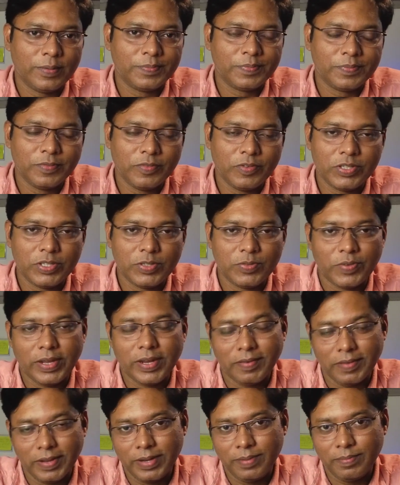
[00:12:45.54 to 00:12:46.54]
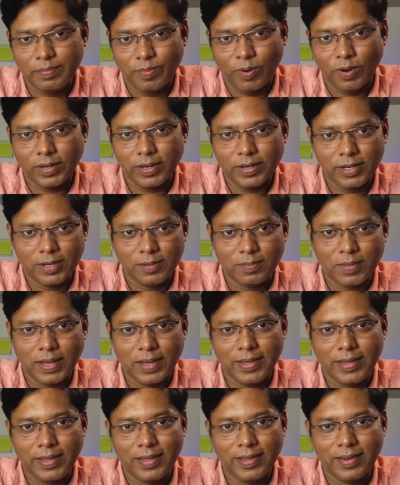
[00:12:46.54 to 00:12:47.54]
which is very, very important in
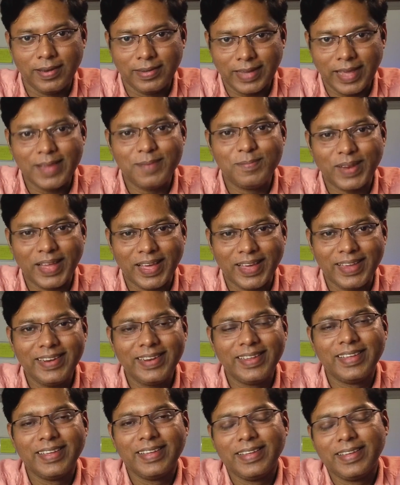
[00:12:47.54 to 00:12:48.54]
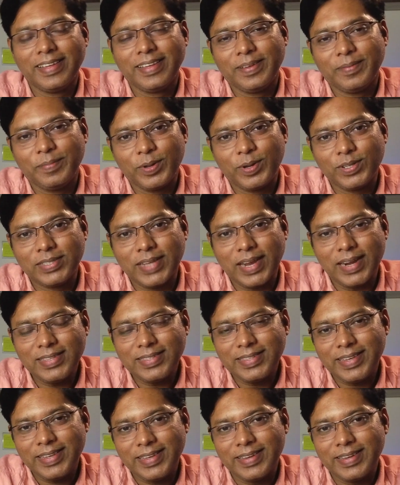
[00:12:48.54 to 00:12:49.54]
my timeline, because that is
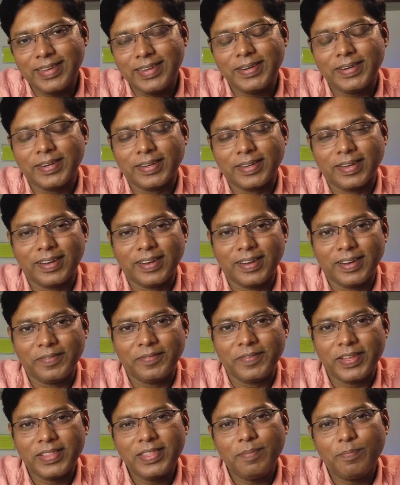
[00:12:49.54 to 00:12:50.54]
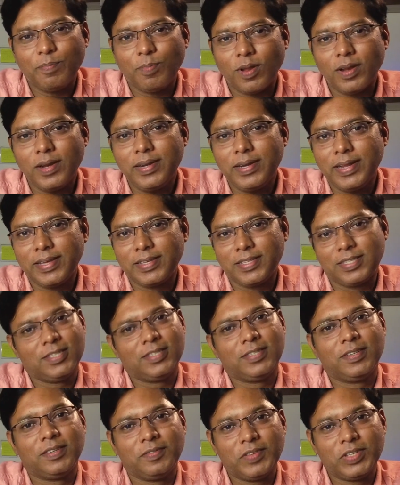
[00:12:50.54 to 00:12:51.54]
the year when the
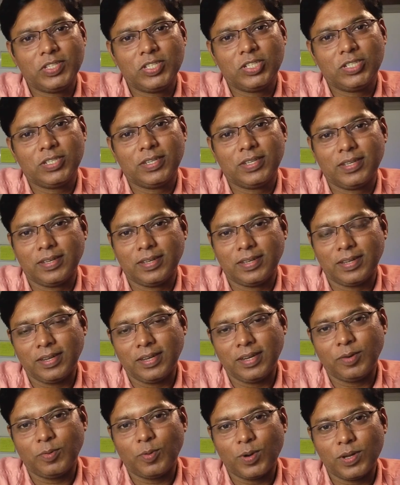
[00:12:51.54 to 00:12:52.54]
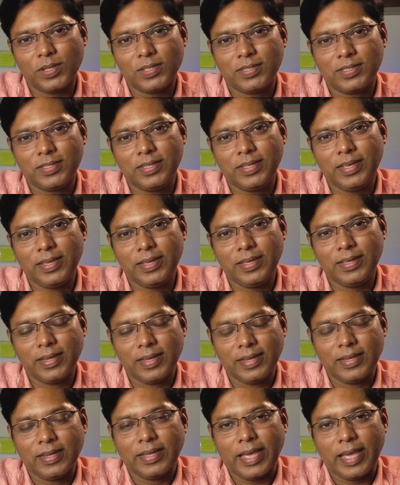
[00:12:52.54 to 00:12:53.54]
politics, which was the
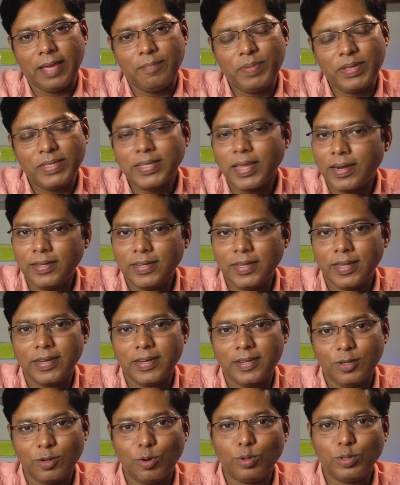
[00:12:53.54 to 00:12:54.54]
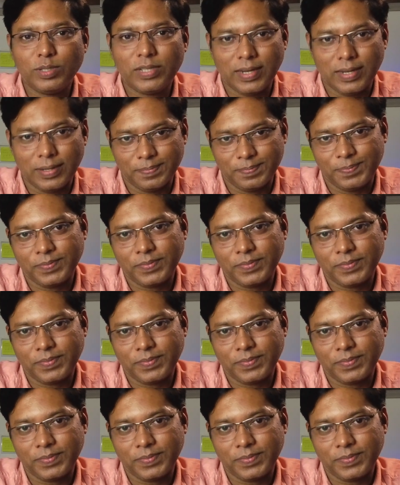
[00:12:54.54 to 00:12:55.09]
epicenter in Godhra,